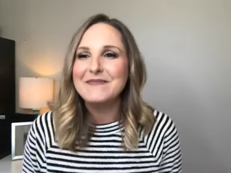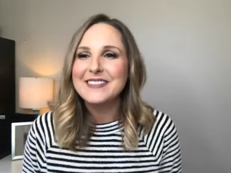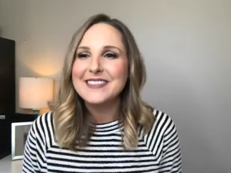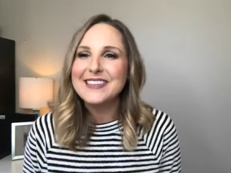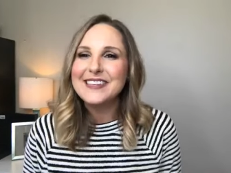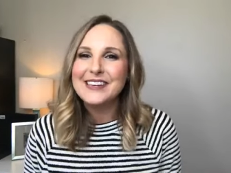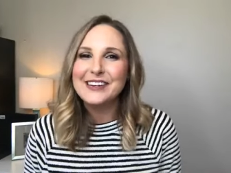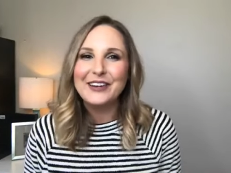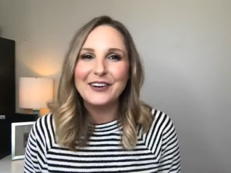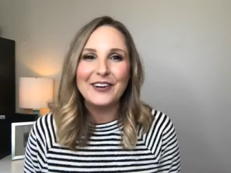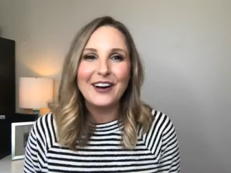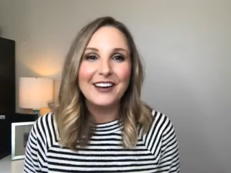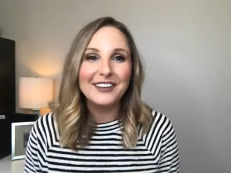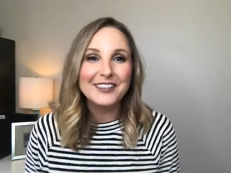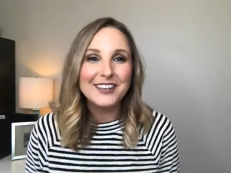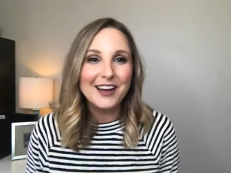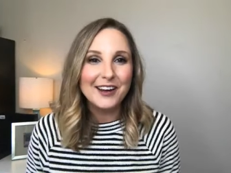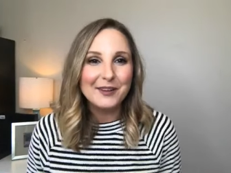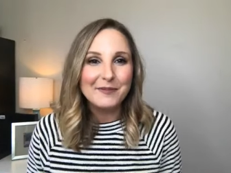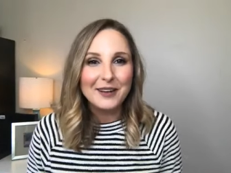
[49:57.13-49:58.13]
You know, I'll
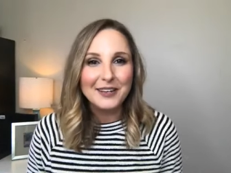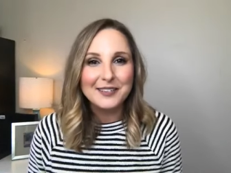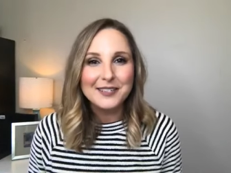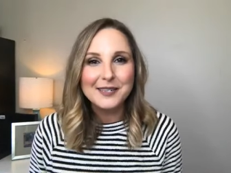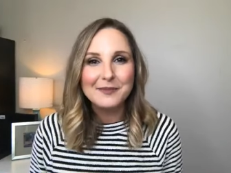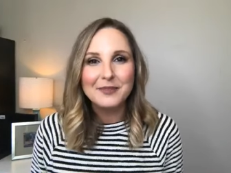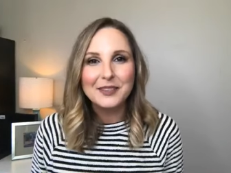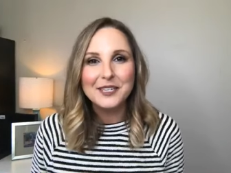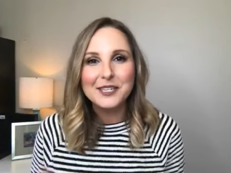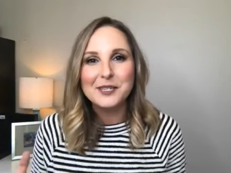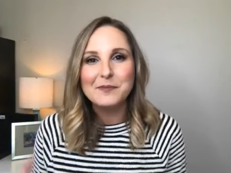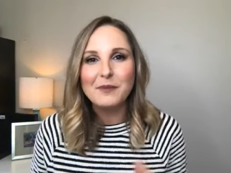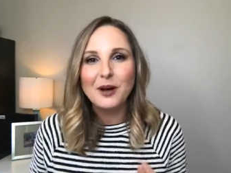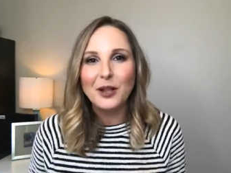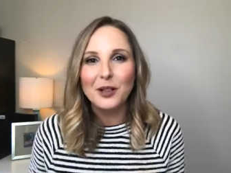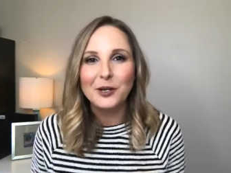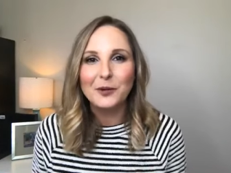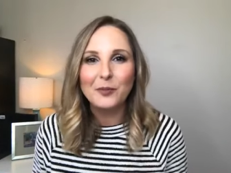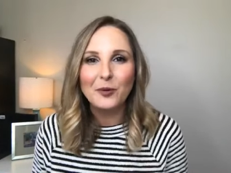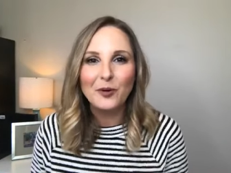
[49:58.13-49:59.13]
talk about some of the
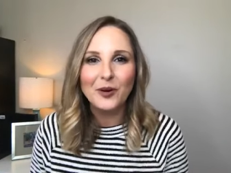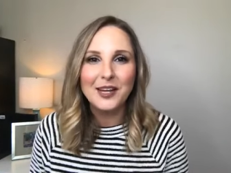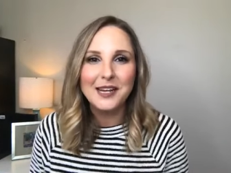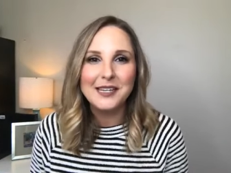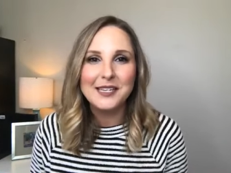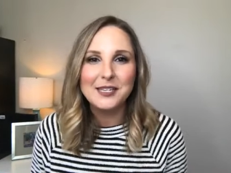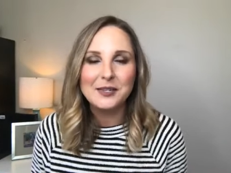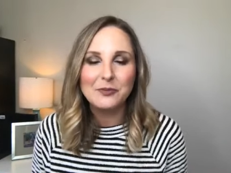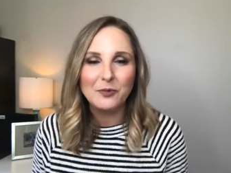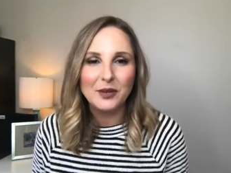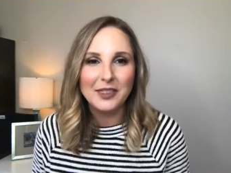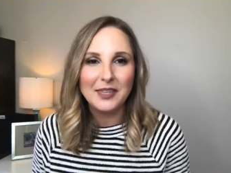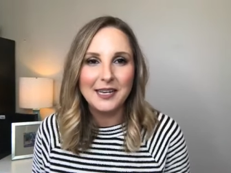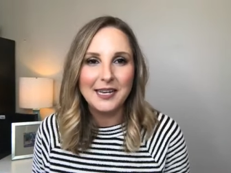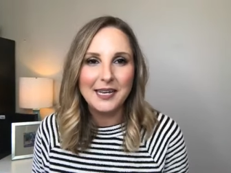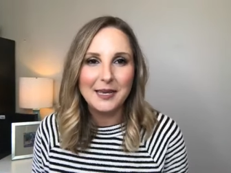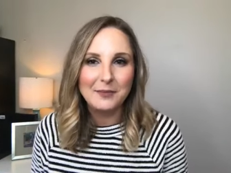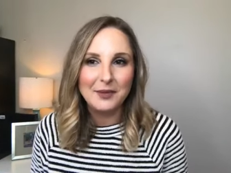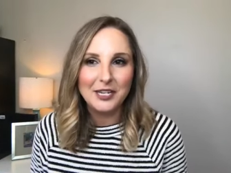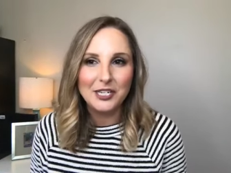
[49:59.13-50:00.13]
smaller points with an
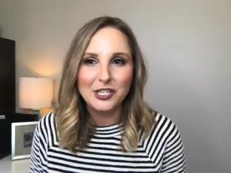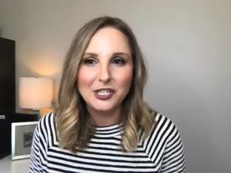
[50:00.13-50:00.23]
image.